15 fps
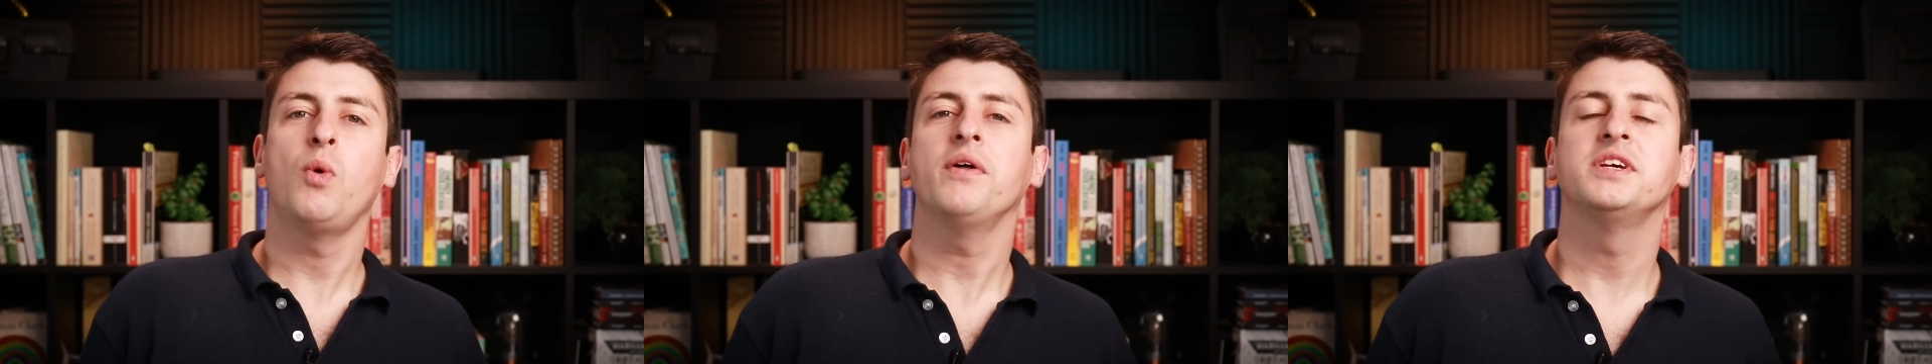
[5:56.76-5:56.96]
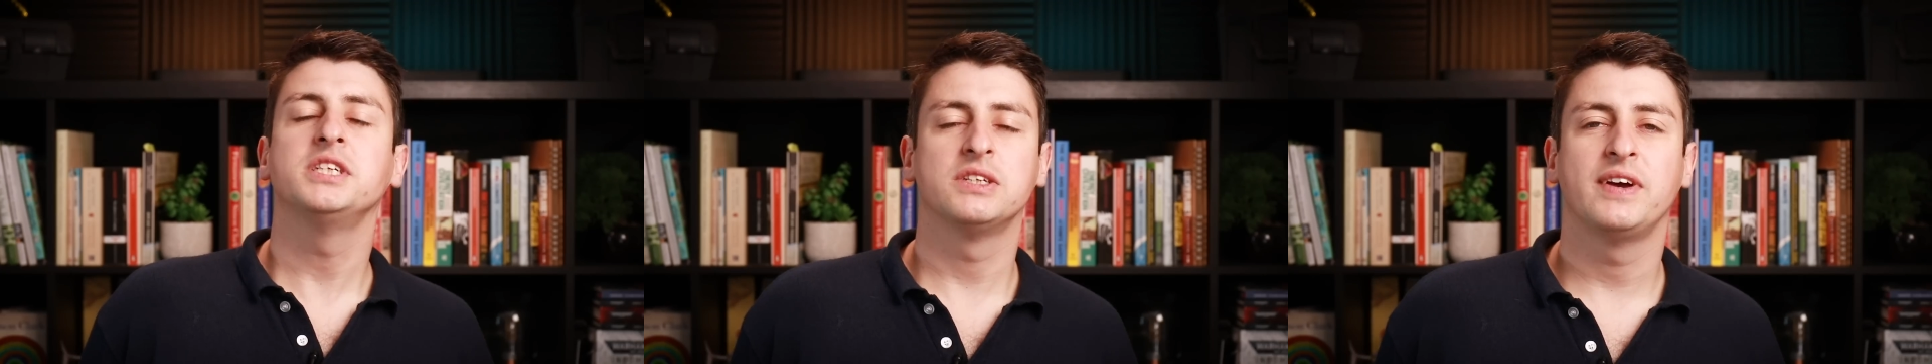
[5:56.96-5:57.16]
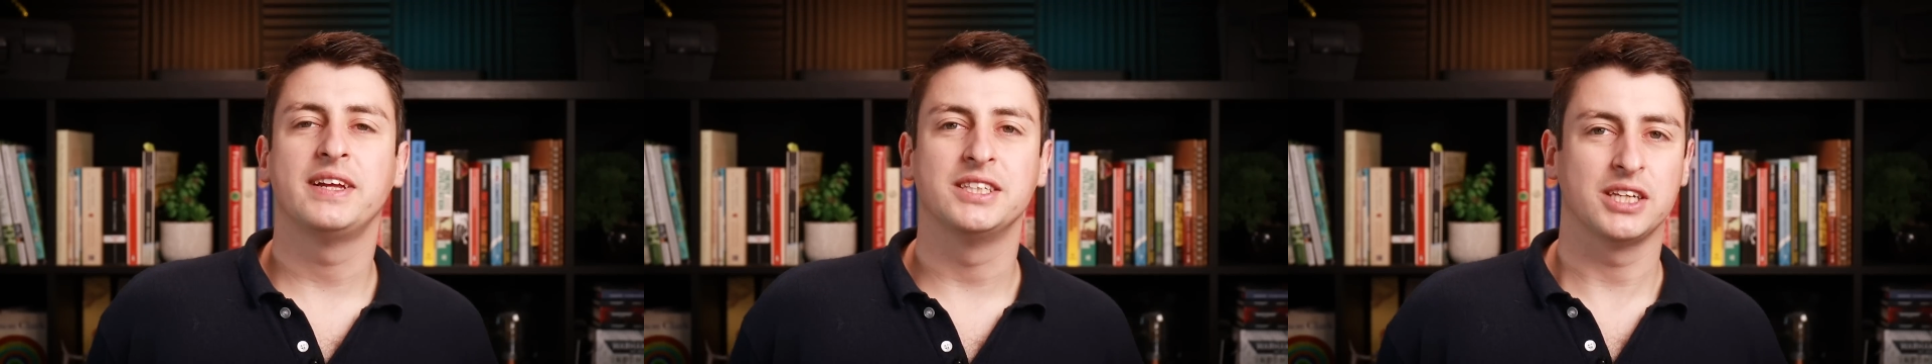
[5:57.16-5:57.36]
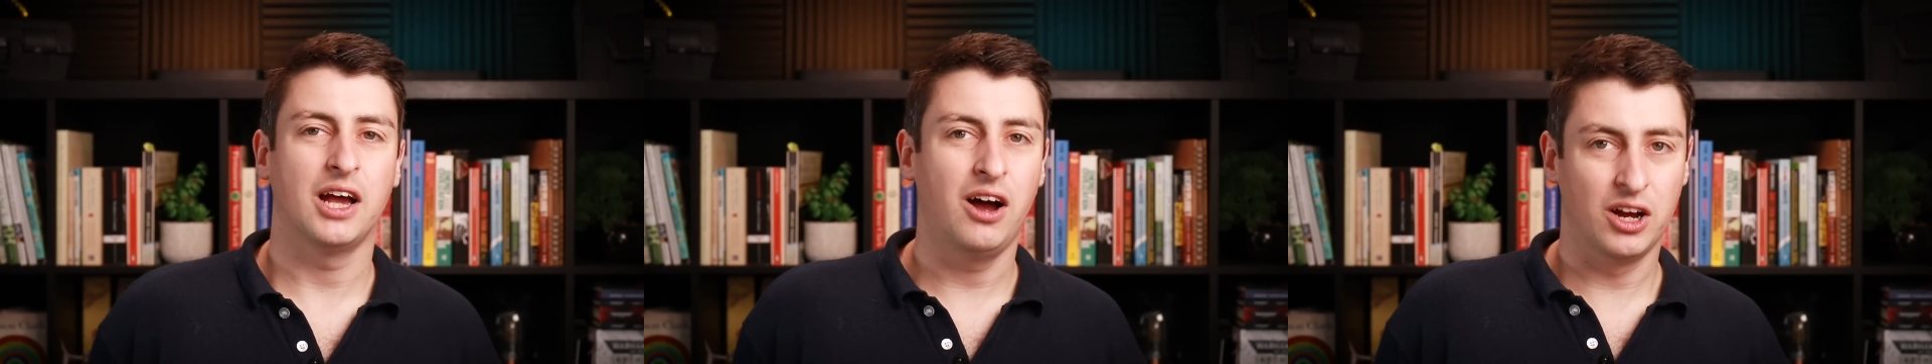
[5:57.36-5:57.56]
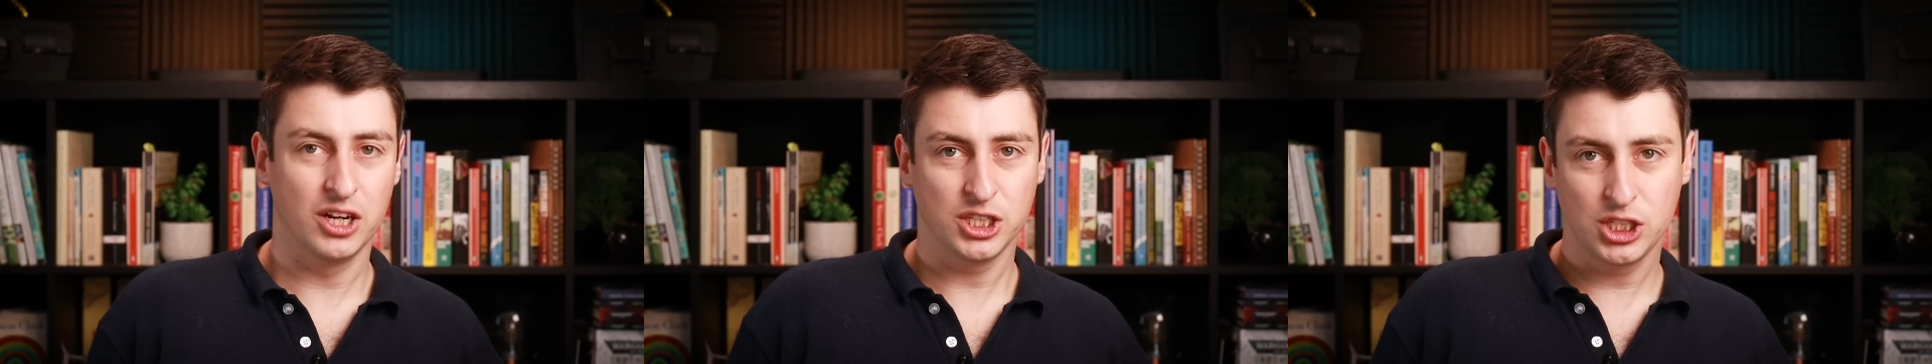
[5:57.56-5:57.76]
while these events
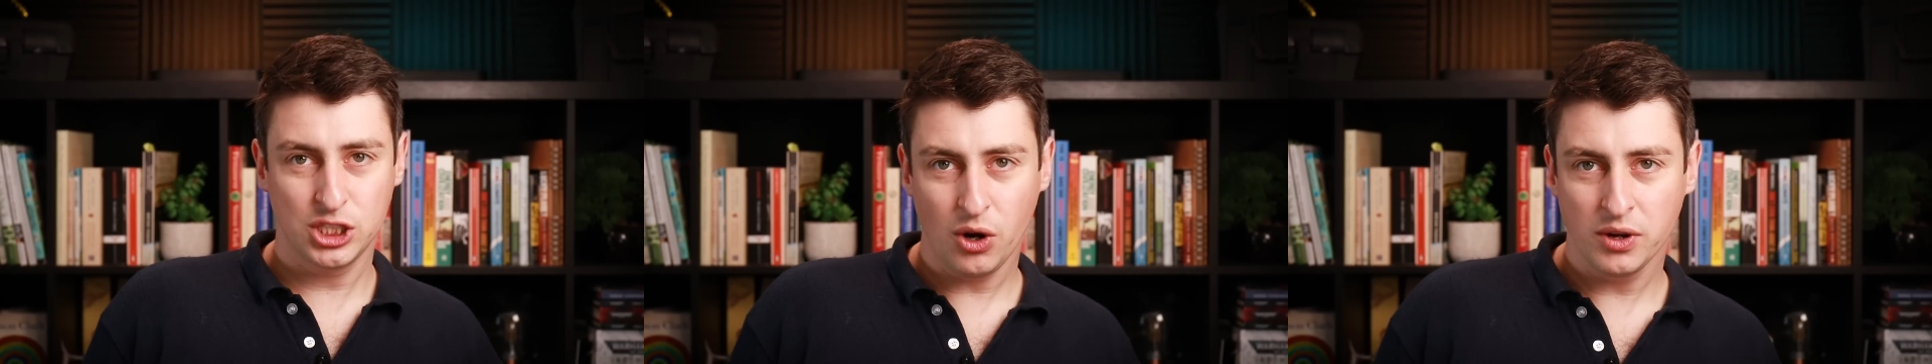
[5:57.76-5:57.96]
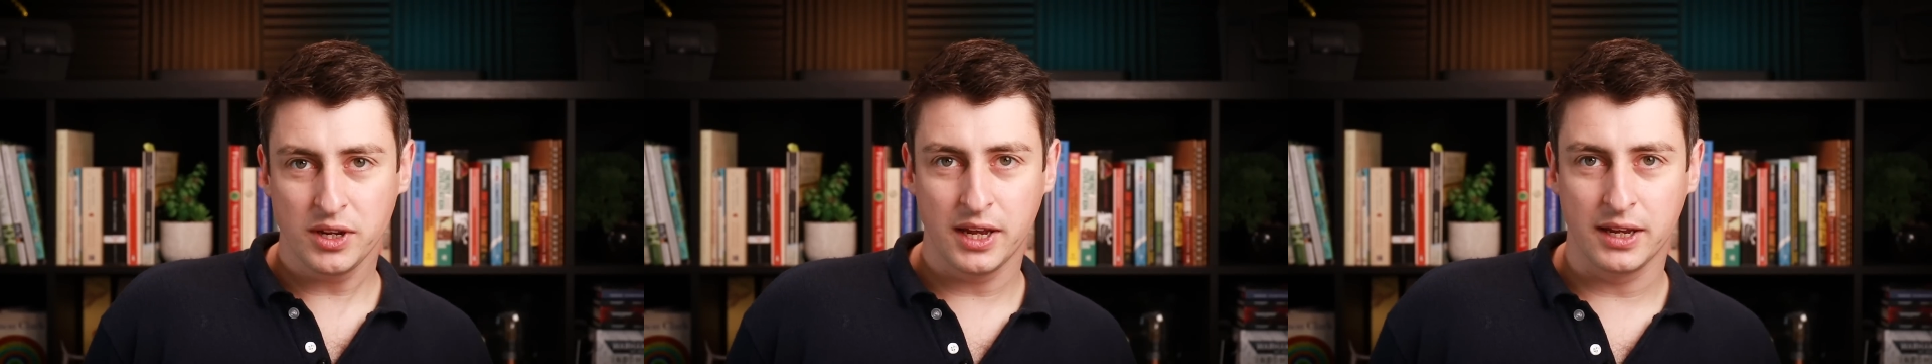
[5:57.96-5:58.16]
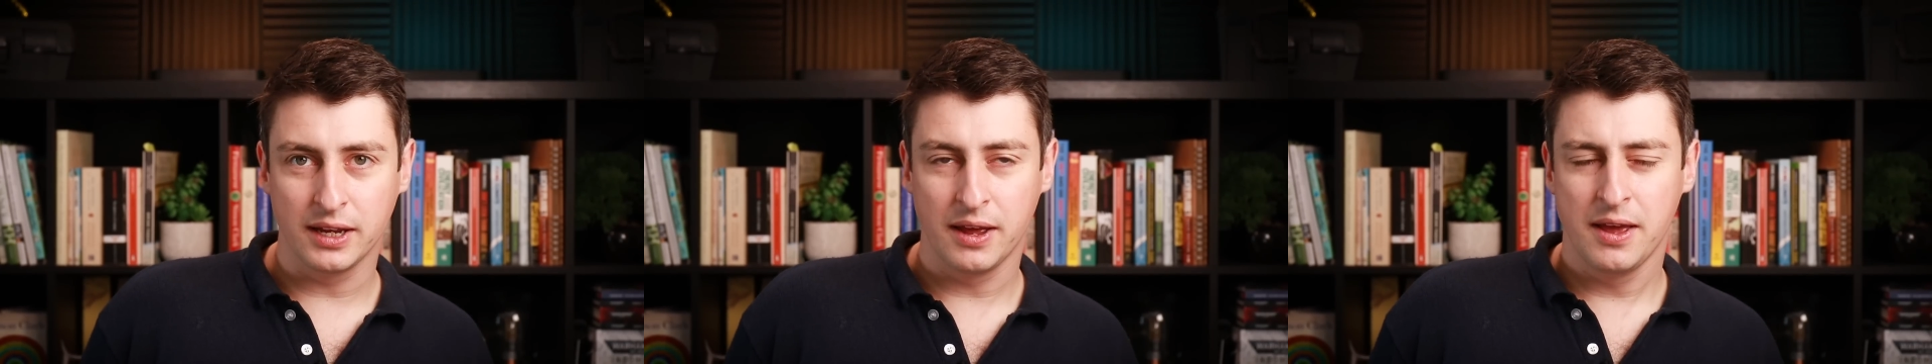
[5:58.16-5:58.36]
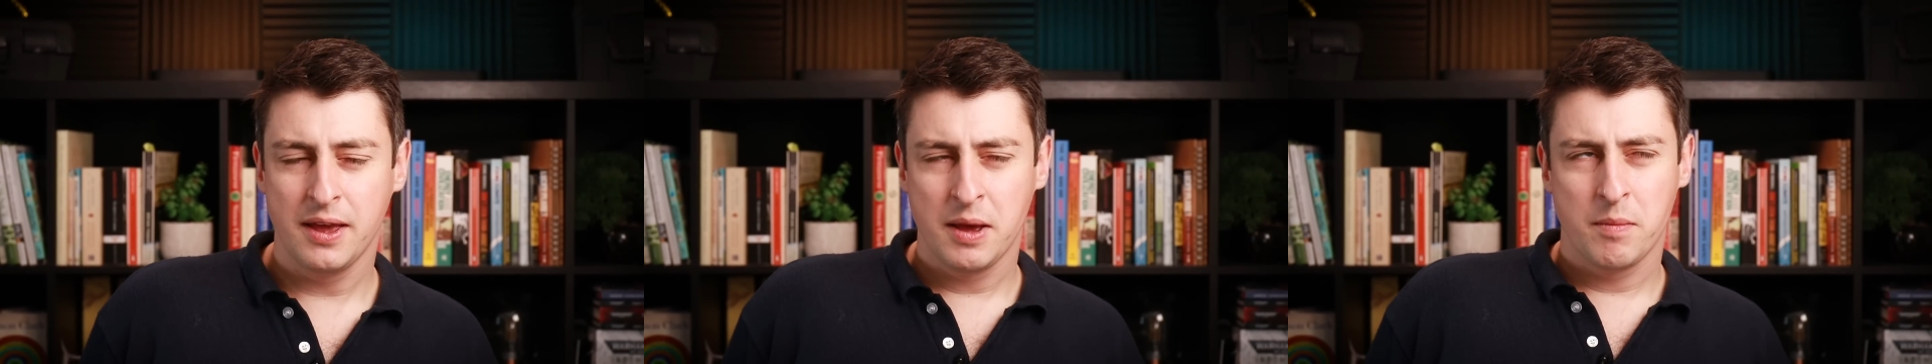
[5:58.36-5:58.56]
are shocking,